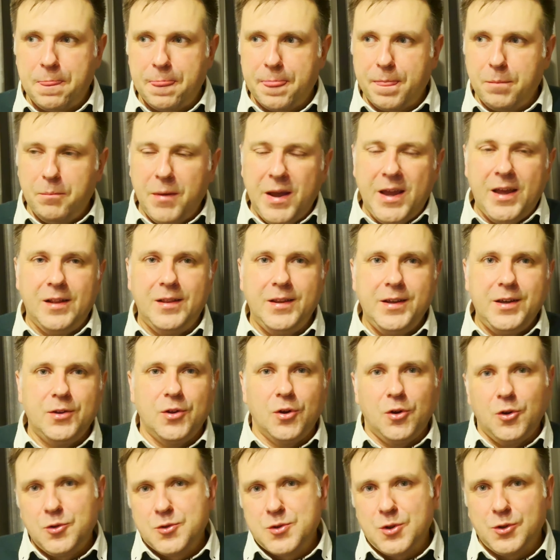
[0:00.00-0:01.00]
may lead
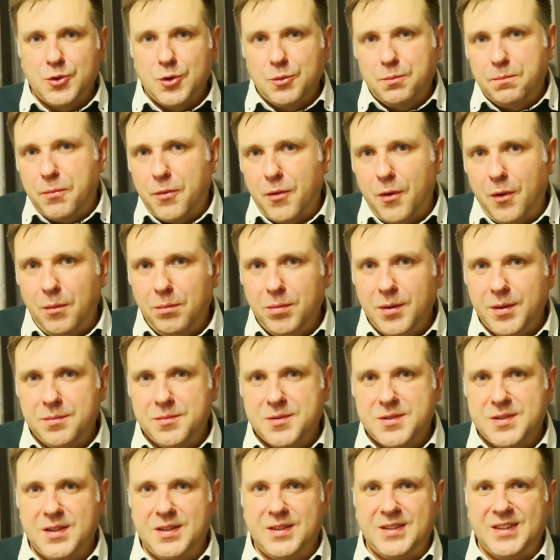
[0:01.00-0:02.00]
also to
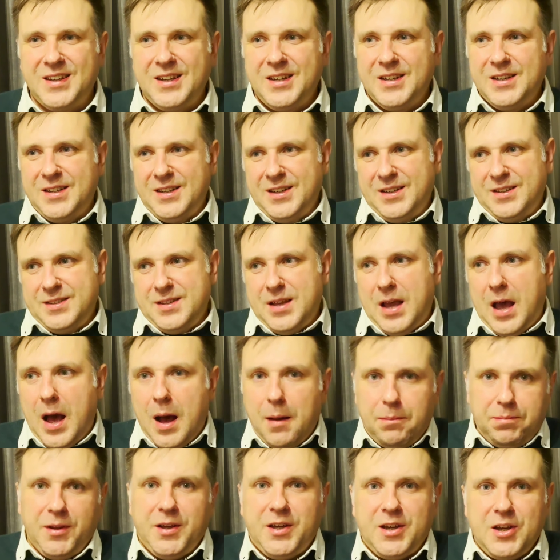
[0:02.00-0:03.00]
problems that the
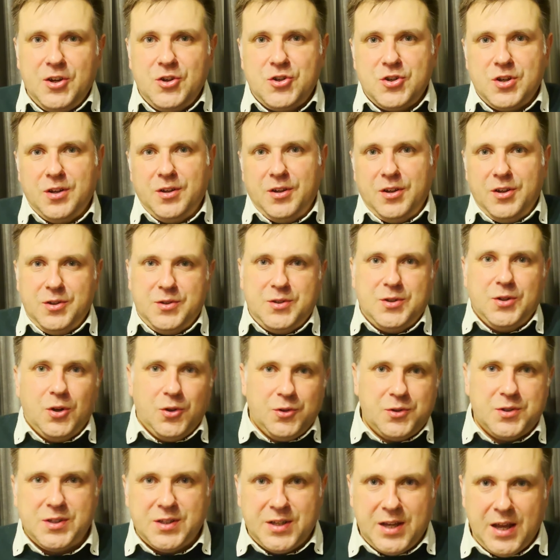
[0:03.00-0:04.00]
application is
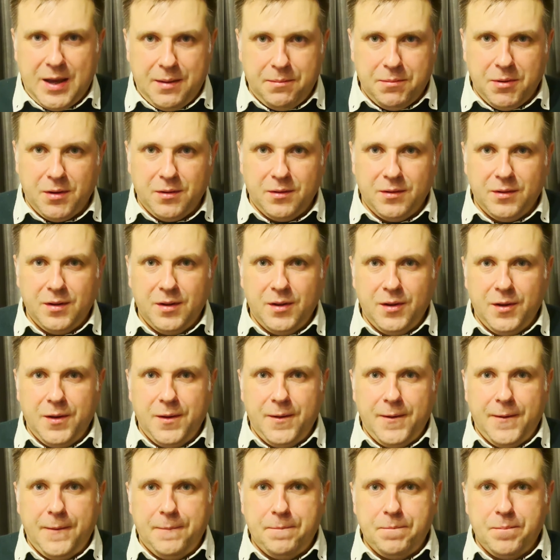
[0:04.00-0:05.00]
not stable.
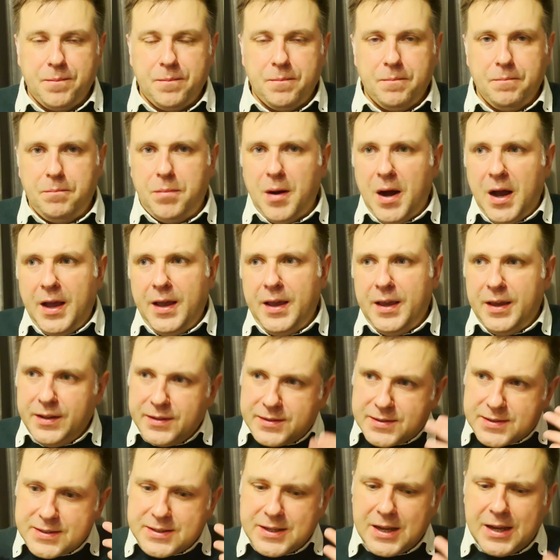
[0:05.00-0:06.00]
By
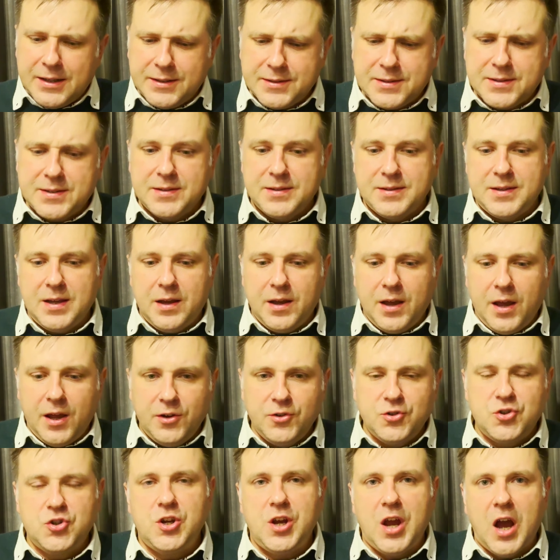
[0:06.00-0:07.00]
its sense, the
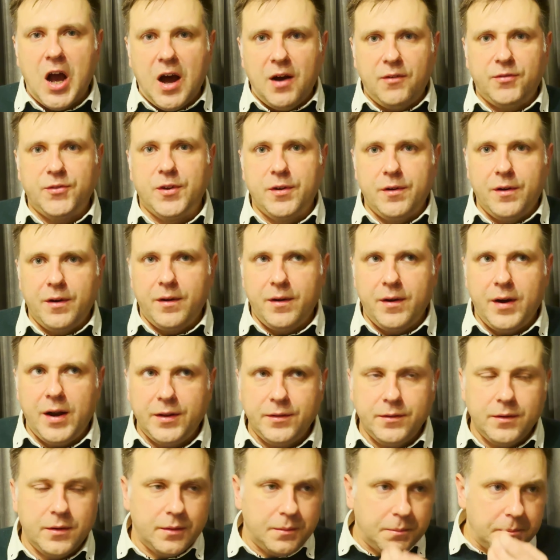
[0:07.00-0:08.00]
ng
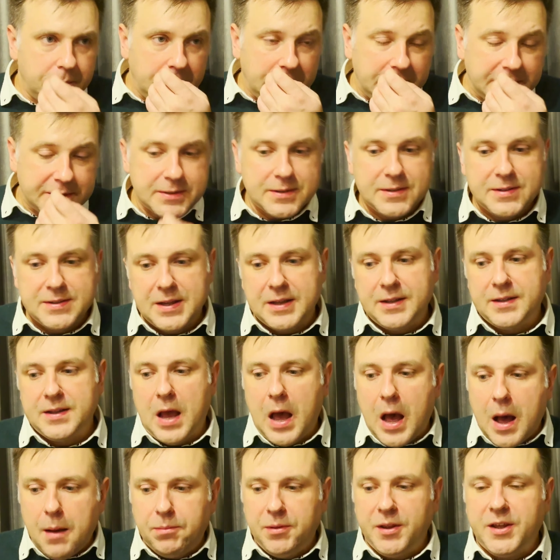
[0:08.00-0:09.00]
AfterRender means that the
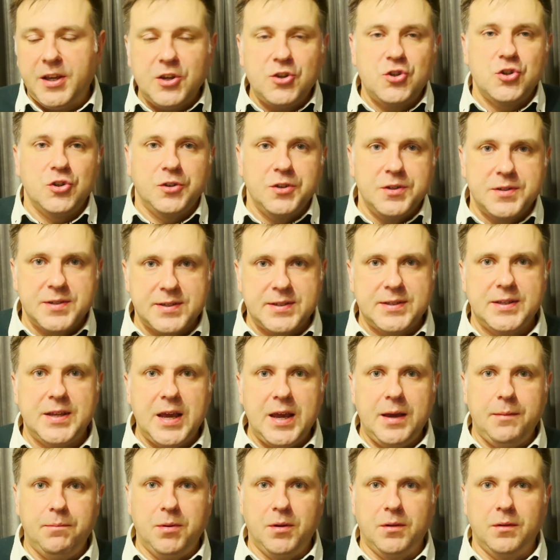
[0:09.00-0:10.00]
application is
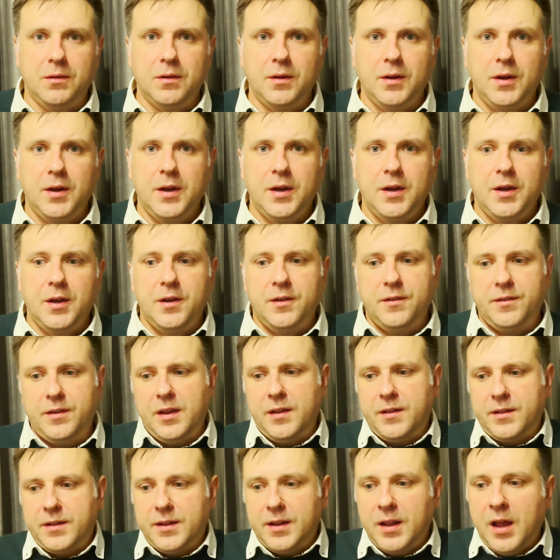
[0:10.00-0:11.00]
stable,
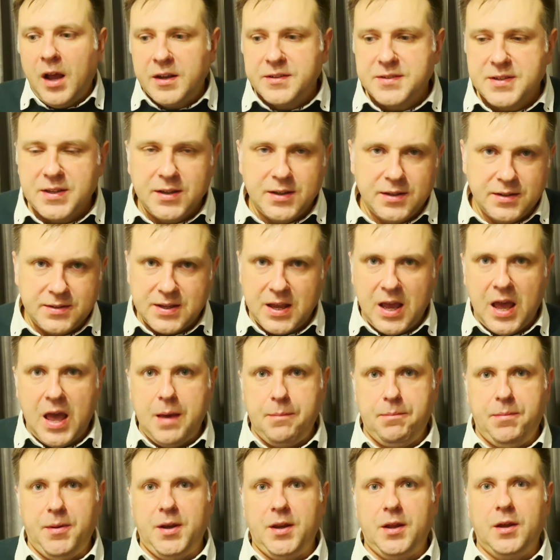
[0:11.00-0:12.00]
that nothing is
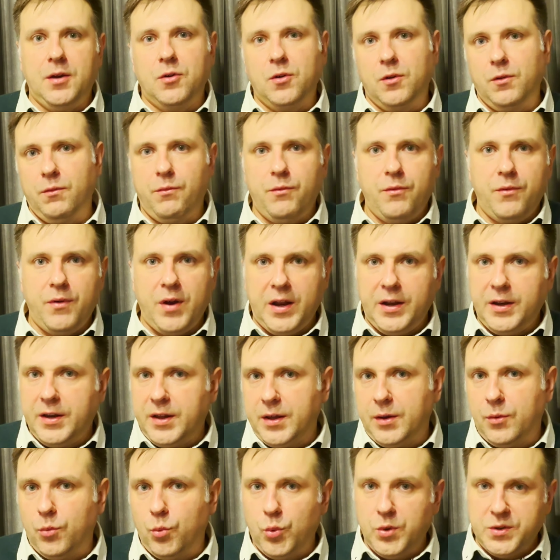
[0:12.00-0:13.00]
happening
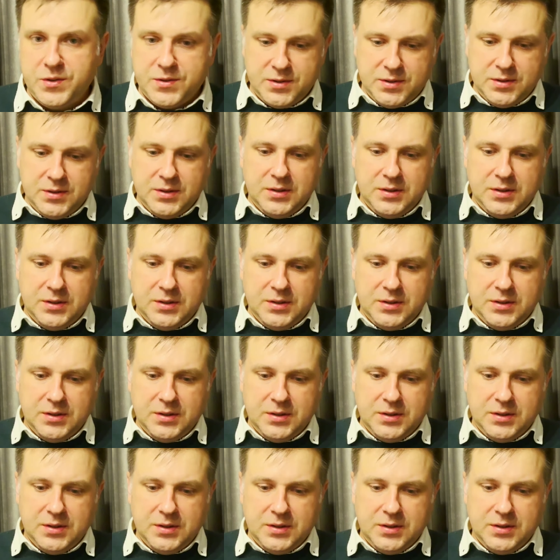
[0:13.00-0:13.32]
already with